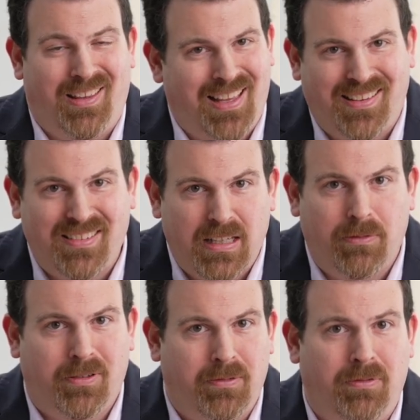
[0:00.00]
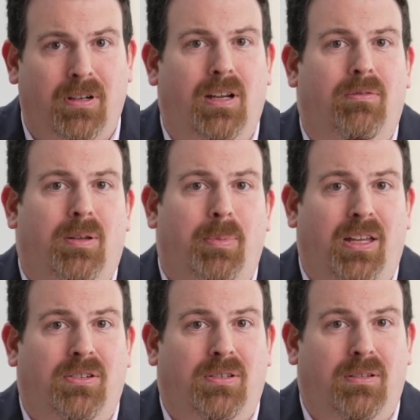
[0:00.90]
and that's different for every
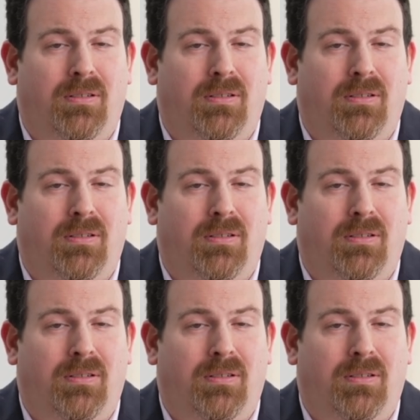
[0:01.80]
patient.